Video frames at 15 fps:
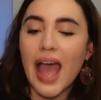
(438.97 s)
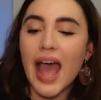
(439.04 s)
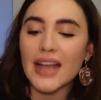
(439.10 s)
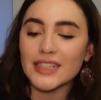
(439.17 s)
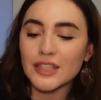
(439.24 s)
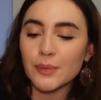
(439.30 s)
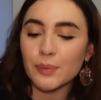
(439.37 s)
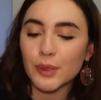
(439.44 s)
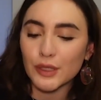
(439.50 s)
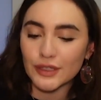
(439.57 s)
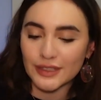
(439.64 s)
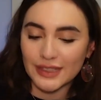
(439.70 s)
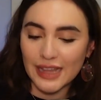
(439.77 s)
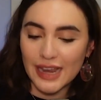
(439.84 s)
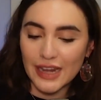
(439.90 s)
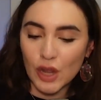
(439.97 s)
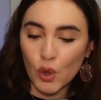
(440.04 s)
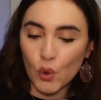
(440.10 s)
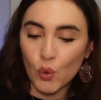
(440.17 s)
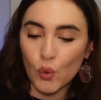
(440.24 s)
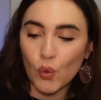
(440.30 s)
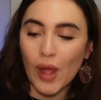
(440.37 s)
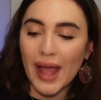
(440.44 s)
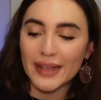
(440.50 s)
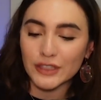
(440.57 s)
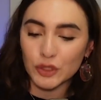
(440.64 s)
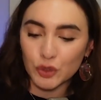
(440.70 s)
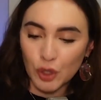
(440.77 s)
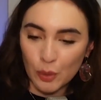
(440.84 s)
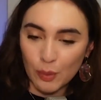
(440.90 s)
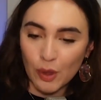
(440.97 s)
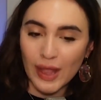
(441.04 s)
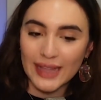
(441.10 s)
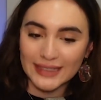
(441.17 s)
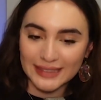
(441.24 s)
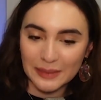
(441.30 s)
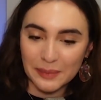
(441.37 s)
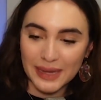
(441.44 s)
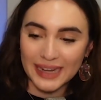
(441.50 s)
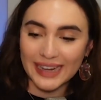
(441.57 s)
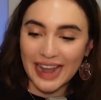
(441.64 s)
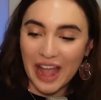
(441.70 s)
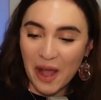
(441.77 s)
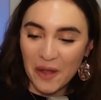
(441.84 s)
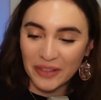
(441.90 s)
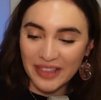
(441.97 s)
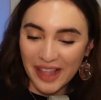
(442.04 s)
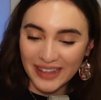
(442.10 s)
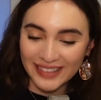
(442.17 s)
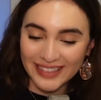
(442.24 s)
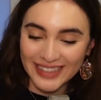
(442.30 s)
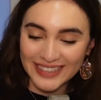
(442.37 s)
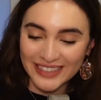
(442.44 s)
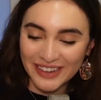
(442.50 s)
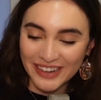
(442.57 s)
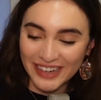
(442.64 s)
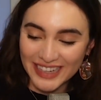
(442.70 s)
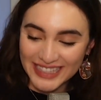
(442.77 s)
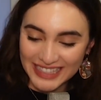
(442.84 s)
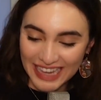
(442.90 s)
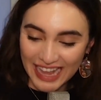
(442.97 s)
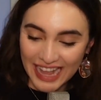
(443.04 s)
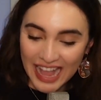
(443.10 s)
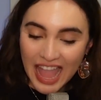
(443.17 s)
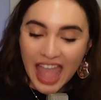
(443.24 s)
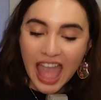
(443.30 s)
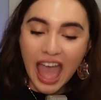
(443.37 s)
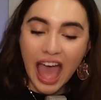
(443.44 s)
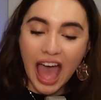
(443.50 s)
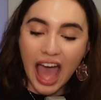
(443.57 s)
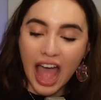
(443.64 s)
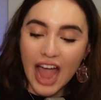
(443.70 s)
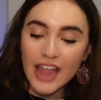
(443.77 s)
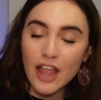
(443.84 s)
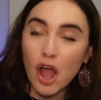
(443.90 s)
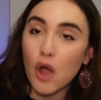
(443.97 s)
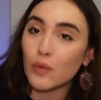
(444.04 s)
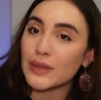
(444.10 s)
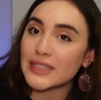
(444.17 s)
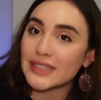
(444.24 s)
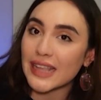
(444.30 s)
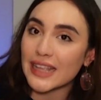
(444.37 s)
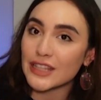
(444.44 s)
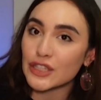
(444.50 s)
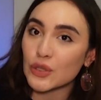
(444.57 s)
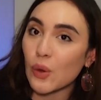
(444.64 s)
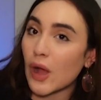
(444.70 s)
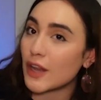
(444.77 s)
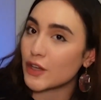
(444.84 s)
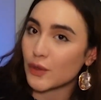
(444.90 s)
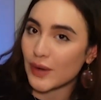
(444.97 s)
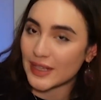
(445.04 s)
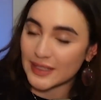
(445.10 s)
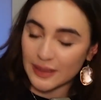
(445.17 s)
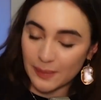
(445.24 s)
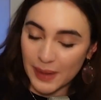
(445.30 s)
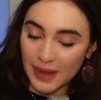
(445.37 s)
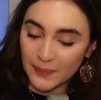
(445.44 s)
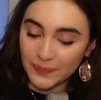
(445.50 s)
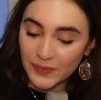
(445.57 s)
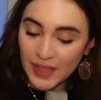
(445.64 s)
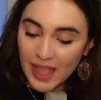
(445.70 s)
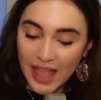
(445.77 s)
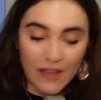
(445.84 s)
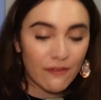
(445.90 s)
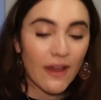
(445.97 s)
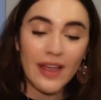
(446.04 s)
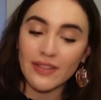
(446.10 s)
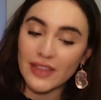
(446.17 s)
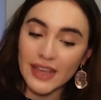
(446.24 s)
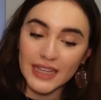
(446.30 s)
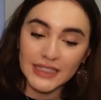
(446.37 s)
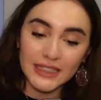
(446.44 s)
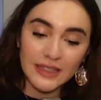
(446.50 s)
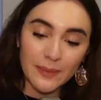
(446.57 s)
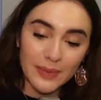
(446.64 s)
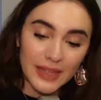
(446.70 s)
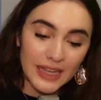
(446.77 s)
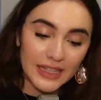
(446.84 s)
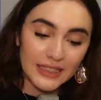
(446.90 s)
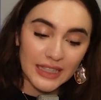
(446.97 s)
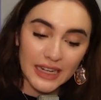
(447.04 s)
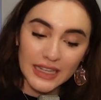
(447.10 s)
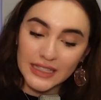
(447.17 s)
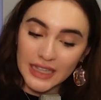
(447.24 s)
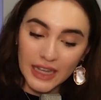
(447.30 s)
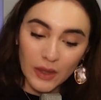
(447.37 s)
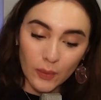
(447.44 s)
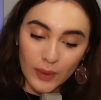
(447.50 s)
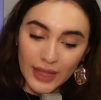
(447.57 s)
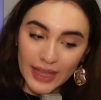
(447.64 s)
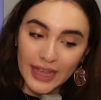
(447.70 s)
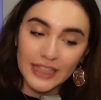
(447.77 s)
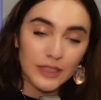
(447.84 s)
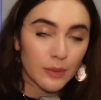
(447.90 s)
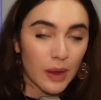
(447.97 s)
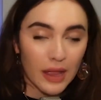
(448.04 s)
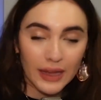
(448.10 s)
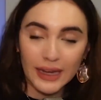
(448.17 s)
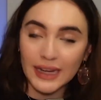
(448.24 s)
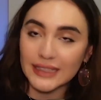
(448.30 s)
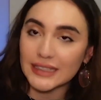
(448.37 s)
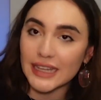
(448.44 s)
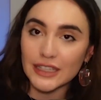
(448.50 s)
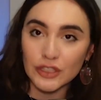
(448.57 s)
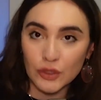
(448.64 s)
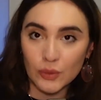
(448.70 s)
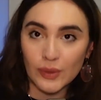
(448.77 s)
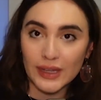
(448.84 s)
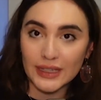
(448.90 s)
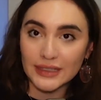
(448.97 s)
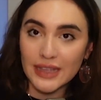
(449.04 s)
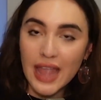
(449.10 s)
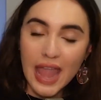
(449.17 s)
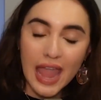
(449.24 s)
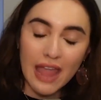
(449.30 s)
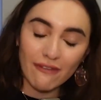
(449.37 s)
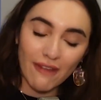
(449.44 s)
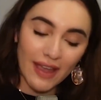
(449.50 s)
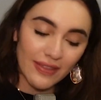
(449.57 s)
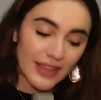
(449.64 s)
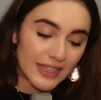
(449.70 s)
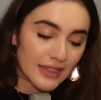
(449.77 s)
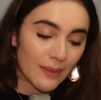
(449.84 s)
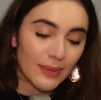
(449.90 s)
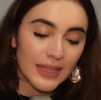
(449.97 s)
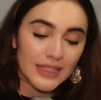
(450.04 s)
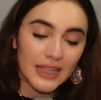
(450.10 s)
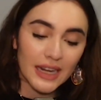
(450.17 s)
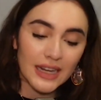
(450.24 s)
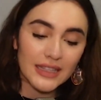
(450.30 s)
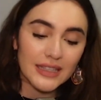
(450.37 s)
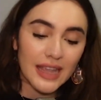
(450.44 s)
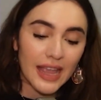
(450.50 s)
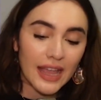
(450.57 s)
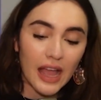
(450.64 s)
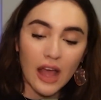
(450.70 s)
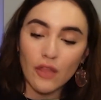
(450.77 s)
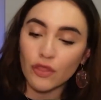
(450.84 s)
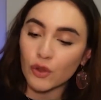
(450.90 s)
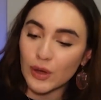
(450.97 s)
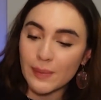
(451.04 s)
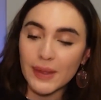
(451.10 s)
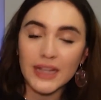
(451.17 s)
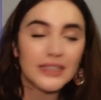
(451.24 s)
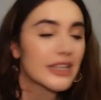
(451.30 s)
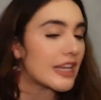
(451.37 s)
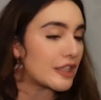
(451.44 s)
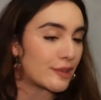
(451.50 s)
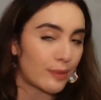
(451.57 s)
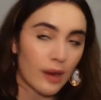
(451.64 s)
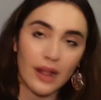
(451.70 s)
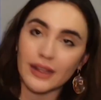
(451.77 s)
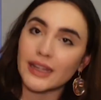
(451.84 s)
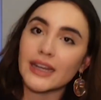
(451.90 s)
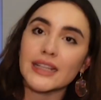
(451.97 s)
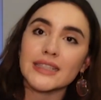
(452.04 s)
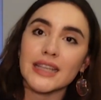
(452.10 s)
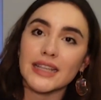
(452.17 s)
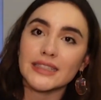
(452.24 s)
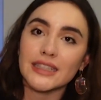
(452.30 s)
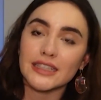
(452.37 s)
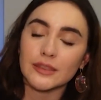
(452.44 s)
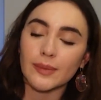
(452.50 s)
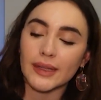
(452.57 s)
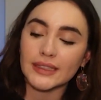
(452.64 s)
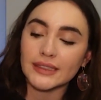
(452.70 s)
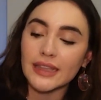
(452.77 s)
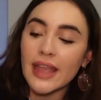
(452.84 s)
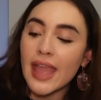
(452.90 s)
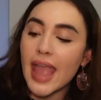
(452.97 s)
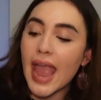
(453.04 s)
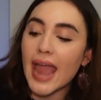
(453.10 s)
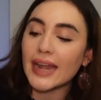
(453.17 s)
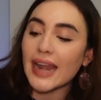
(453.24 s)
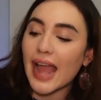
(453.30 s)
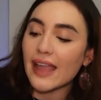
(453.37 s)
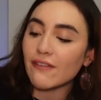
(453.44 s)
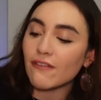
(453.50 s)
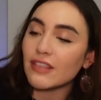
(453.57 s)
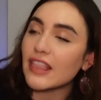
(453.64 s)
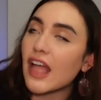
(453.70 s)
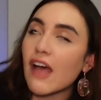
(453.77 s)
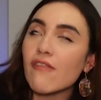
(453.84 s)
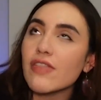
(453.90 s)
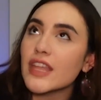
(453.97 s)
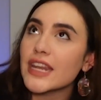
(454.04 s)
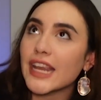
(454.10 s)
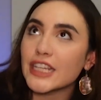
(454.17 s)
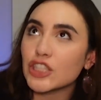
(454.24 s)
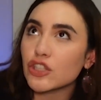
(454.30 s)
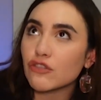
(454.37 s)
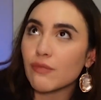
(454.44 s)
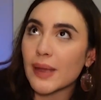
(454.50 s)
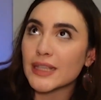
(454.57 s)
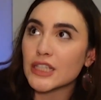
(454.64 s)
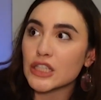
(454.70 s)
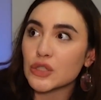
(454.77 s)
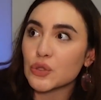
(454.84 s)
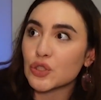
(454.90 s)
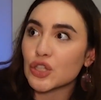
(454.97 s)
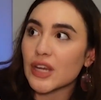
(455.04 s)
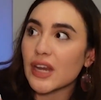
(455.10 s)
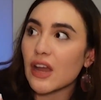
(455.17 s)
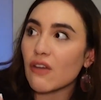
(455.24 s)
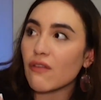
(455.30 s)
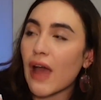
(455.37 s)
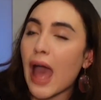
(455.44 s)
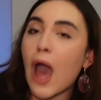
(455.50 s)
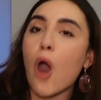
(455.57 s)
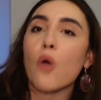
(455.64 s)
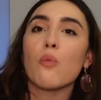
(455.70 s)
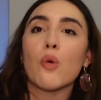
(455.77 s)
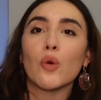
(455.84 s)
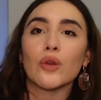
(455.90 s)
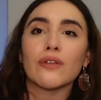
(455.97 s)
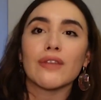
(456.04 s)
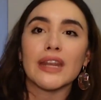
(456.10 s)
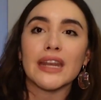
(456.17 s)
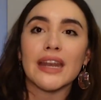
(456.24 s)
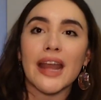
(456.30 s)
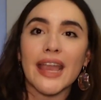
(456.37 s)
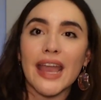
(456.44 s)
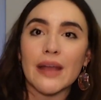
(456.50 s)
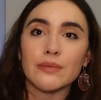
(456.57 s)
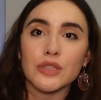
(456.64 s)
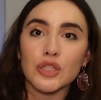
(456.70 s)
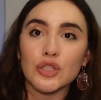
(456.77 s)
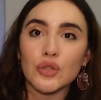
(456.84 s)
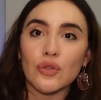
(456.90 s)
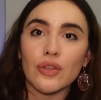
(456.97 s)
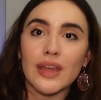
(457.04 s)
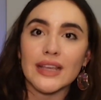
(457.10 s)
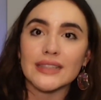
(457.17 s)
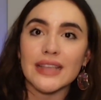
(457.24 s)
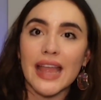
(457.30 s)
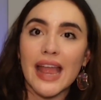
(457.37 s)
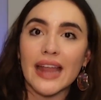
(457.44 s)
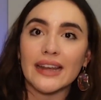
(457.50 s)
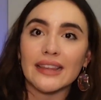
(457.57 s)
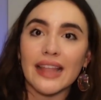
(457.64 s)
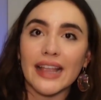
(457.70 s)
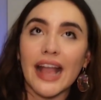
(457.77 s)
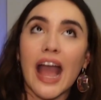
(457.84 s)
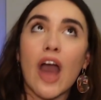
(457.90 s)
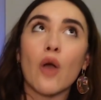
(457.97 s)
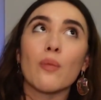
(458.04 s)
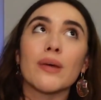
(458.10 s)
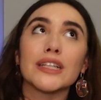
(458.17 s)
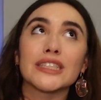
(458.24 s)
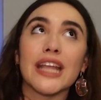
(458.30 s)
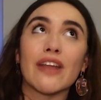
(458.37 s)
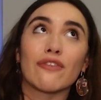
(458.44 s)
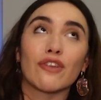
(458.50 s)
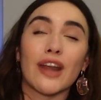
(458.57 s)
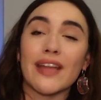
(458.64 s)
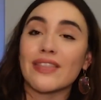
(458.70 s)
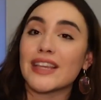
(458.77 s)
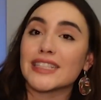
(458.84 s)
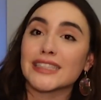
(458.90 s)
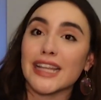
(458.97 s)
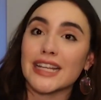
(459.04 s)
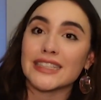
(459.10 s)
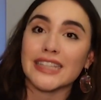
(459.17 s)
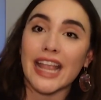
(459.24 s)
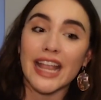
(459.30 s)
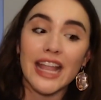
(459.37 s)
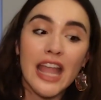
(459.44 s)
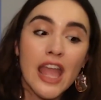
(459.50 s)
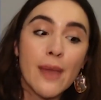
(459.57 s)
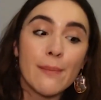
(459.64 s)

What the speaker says: As a person who has trouble estimating how long things are going to take, I always tend to underestimate. If I think it's something it's going to take a week, it's probably going to take 2 weeks. If I think something's going to take 3 months, it's probably going to take 6 months. And I love the nature of my delusion of how motivated I am to do things and like how much effort I think it's going to take.